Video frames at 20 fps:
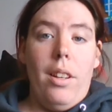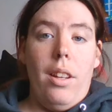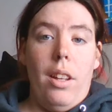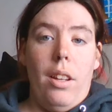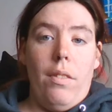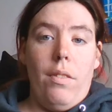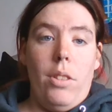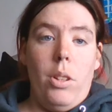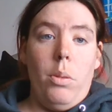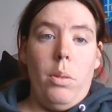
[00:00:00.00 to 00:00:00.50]

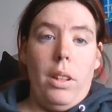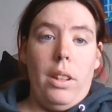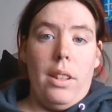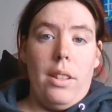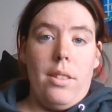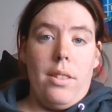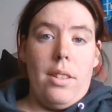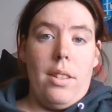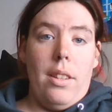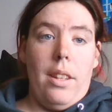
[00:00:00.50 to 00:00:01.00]
of doing
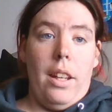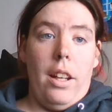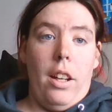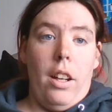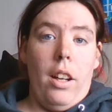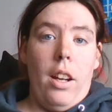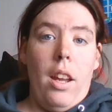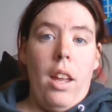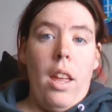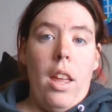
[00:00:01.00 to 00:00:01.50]
this in
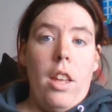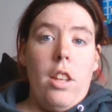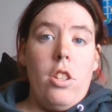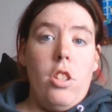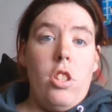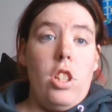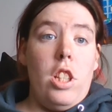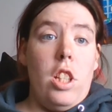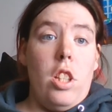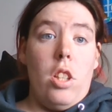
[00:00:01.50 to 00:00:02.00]
there.
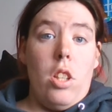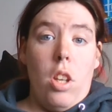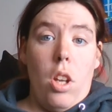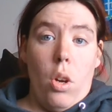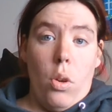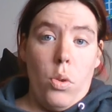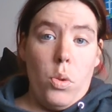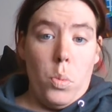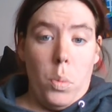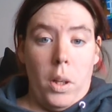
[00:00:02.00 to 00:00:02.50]
She
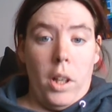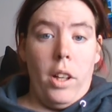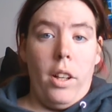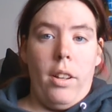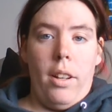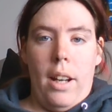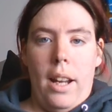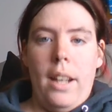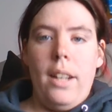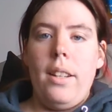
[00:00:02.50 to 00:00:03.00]
knows where
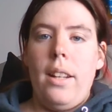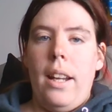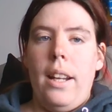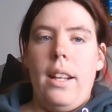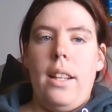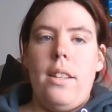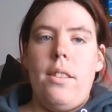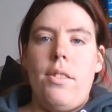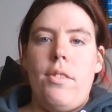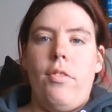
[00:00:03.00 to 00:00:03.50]
her
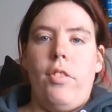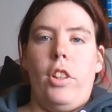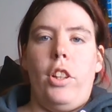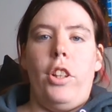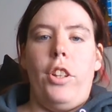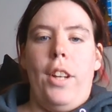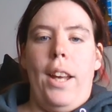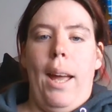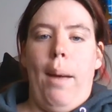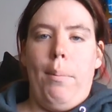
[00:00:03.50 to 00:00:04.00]
night-night is for
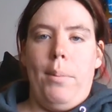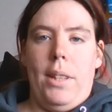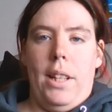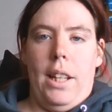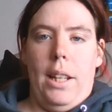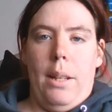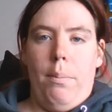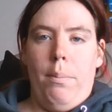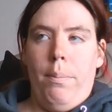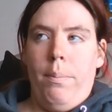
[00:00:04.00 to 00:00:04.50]
her nap
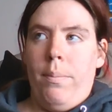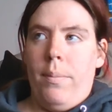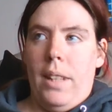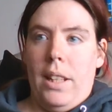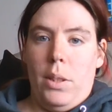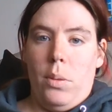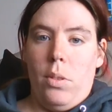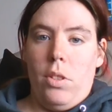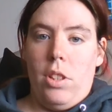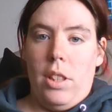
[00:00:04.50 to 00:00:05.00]
time.
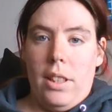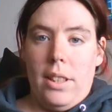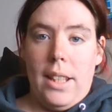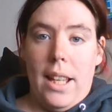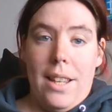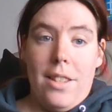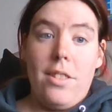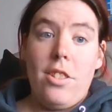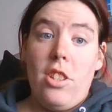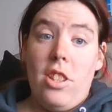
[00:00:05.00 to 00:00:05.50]
That's what she
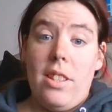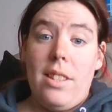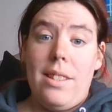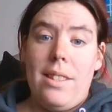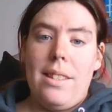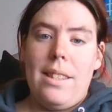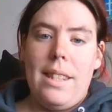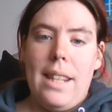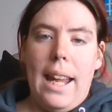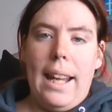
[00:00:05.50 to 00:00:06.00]
says. She's
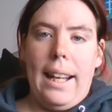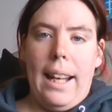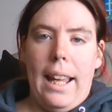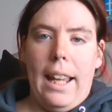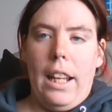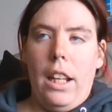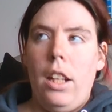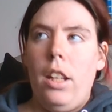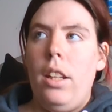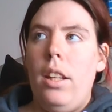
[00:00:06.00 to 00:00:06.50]

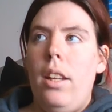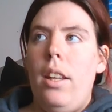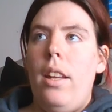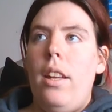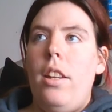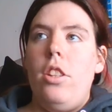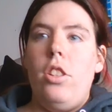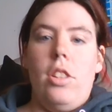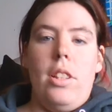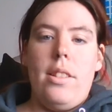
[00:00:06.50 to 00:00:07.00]
night-night.
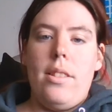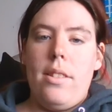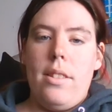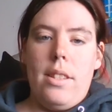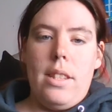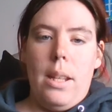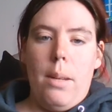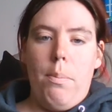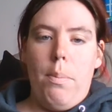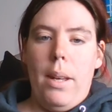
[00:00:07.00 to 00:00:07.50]
She doesn't
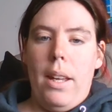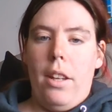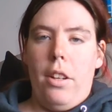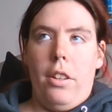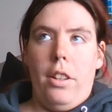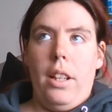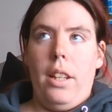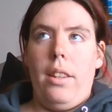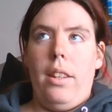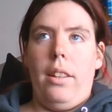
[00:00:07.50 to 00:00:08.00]
say bed or
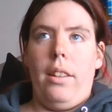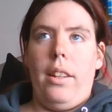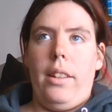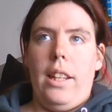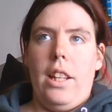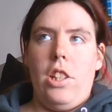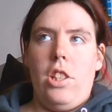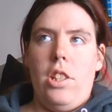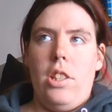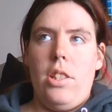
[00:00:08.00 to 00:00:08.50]
anything like
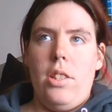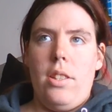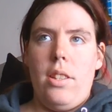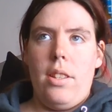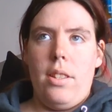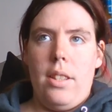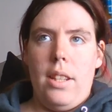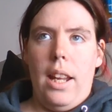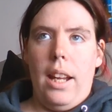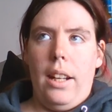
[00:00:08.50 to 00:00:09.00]
that. She just
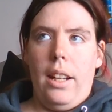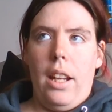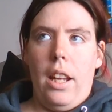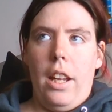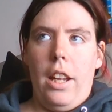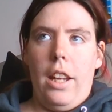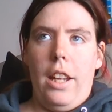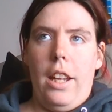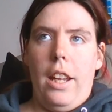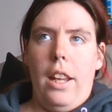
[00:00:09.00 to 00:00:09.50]
says
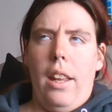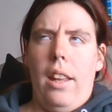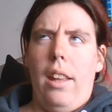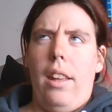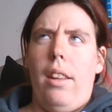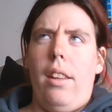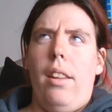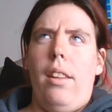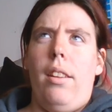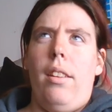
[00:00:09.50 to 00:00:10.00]
night-night
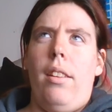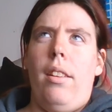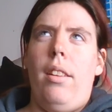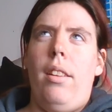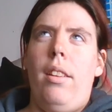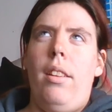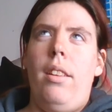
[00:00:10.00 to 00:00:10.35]
and